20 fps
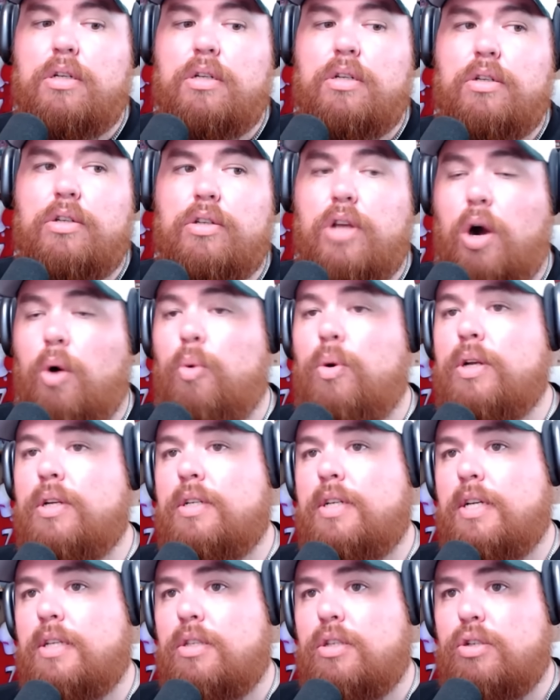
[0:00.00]
no one
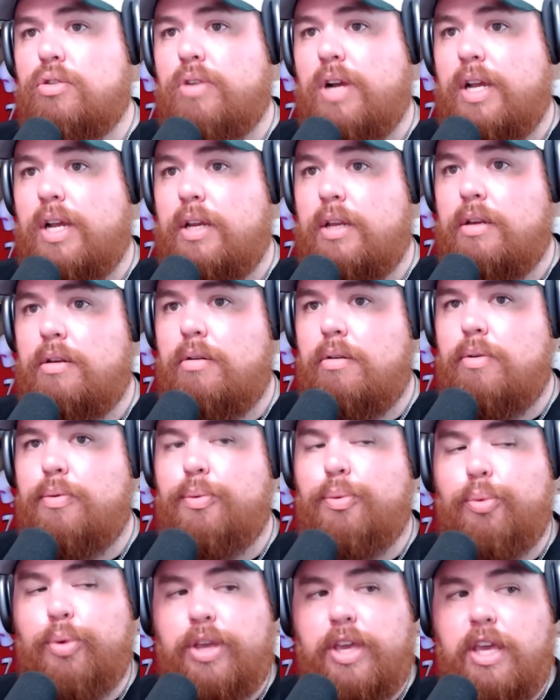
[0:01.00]
gets traded.
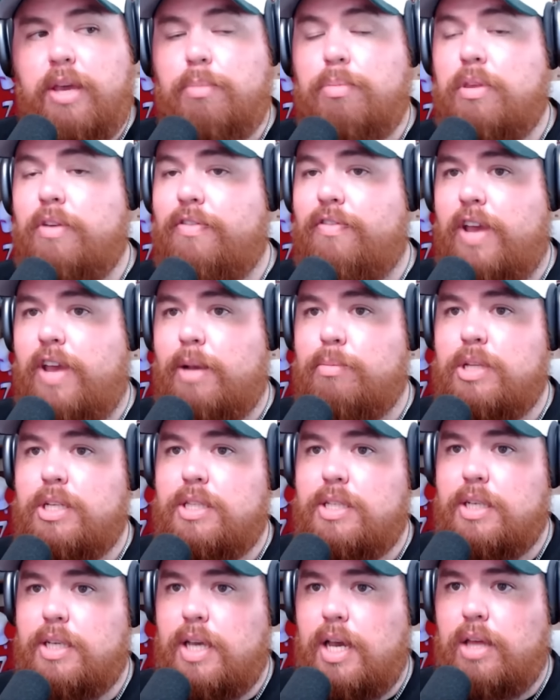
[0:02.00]
We keep the family
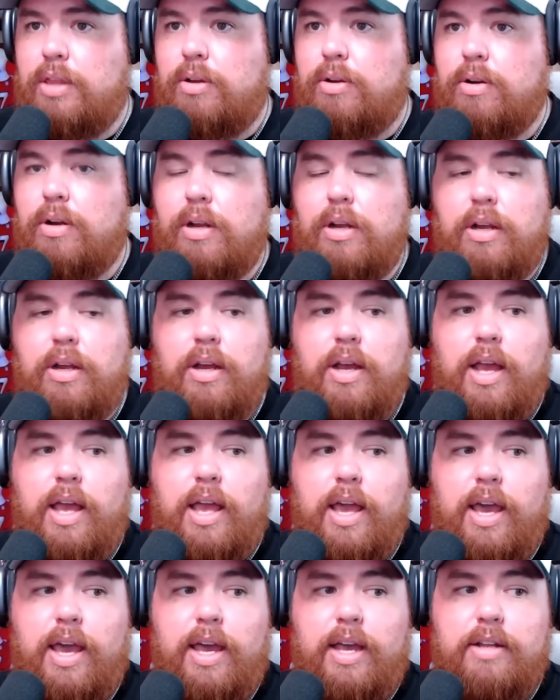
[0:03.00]
together,
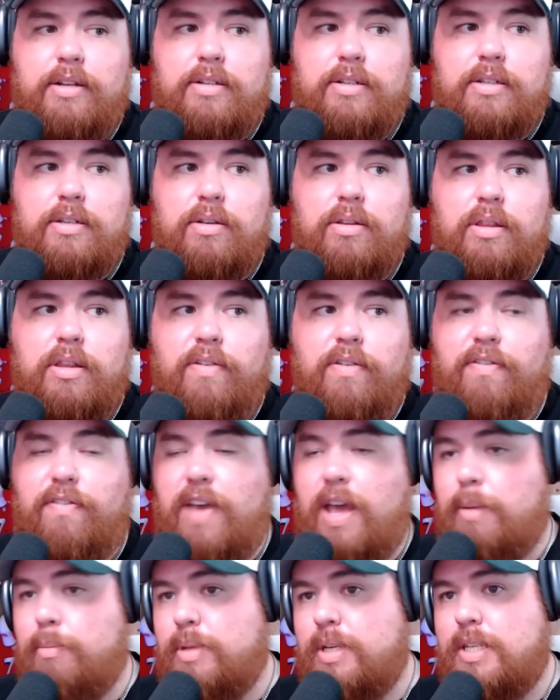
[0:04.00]
and the
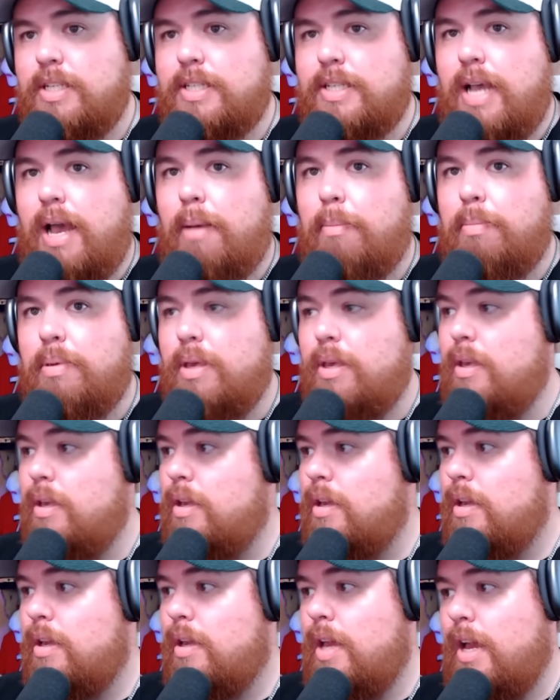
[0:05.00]
family is happy,
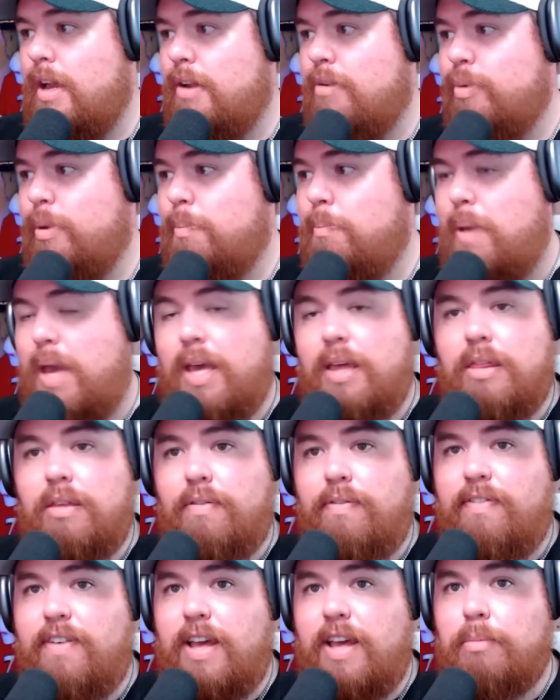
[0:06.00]
and we pay the
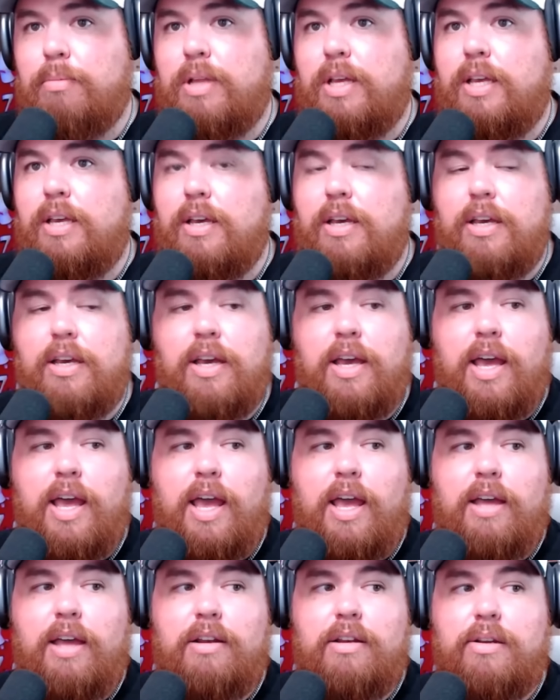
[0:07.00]
family,
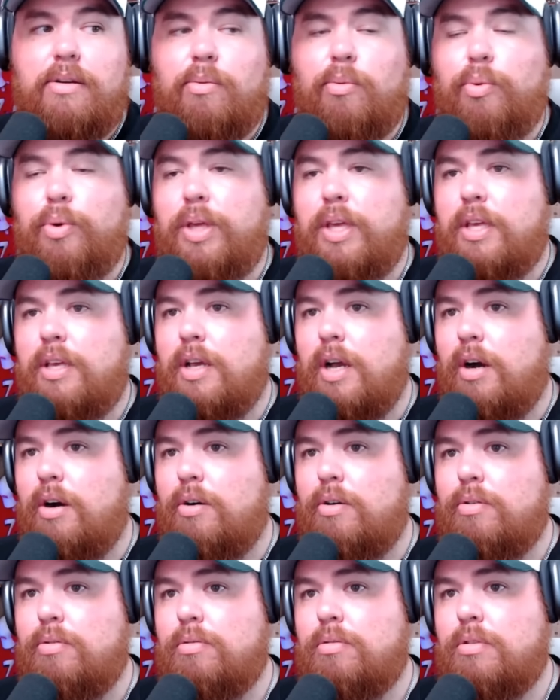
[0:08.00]
and we
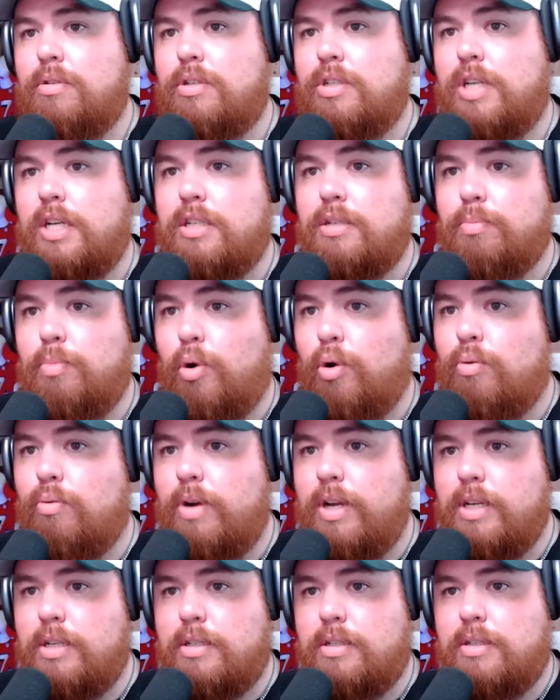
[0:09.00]
go chase more
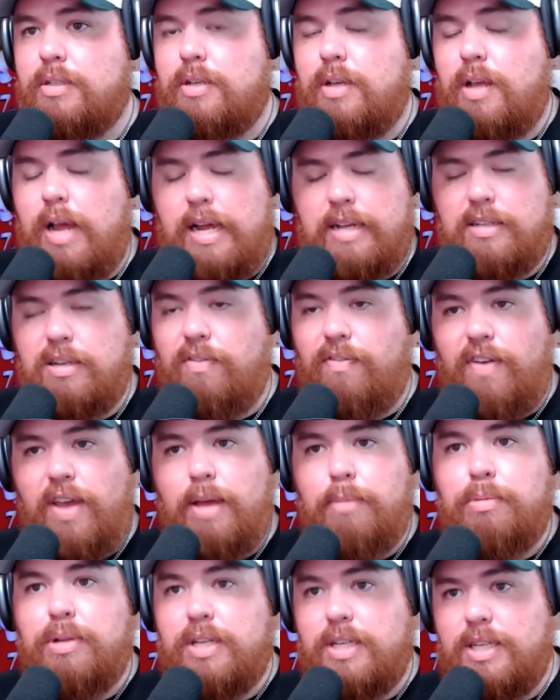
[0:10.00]
rings as a
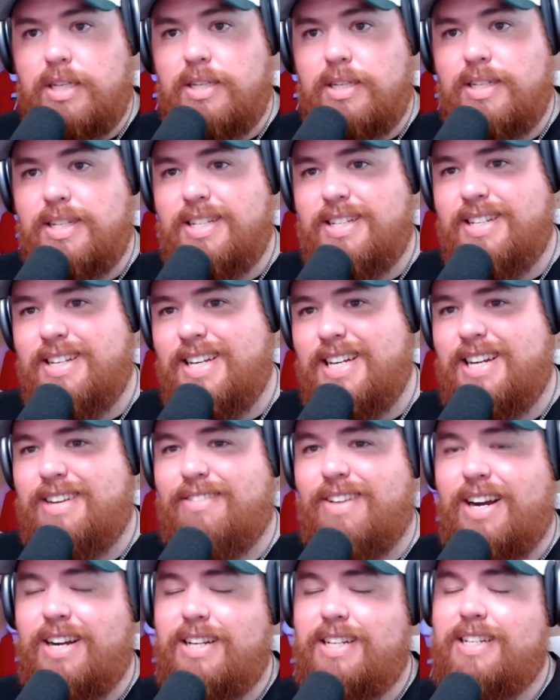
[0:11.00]
family,
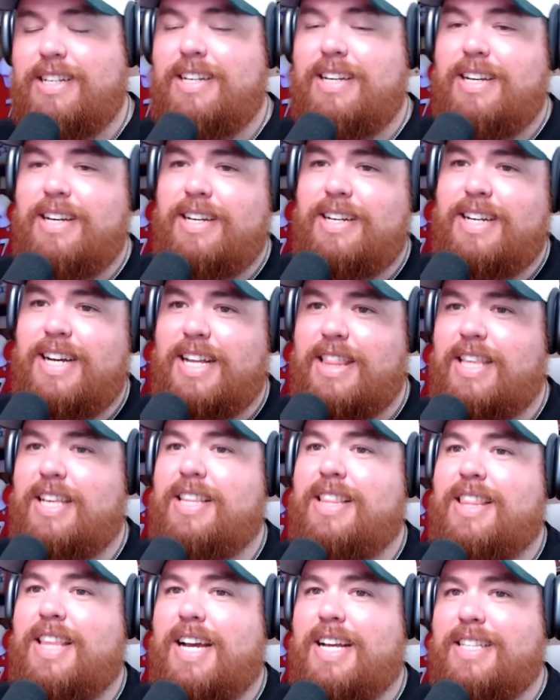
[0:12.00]
right? I
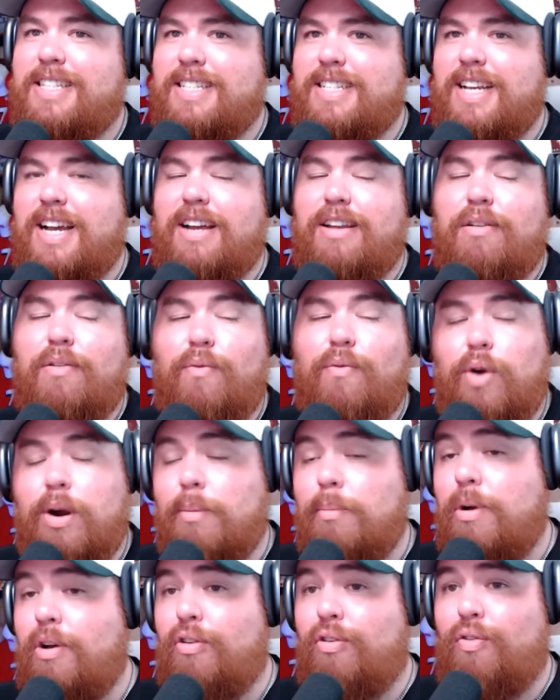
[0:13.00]
think that's kind of where
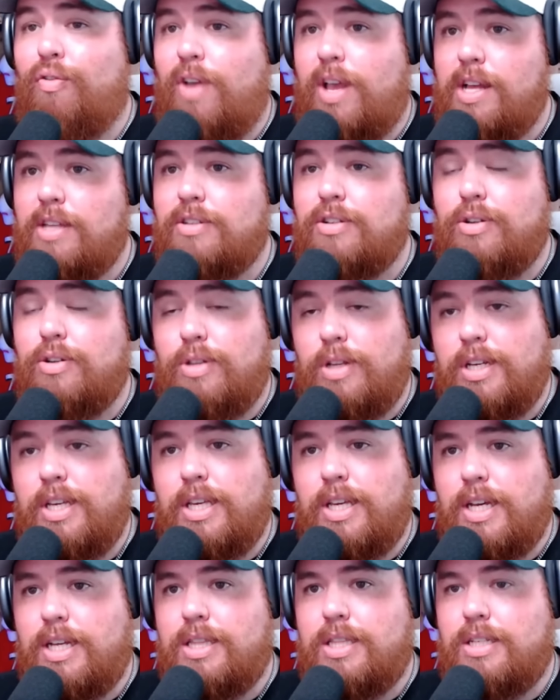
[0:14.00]
most fans are
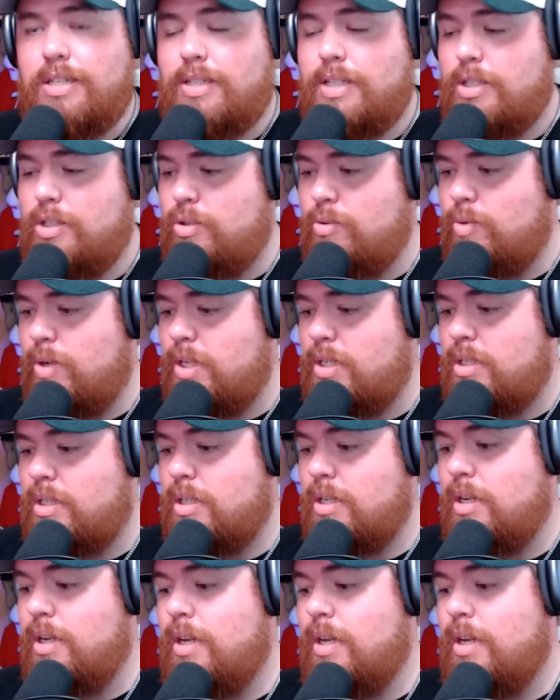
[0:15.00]
looking at this situation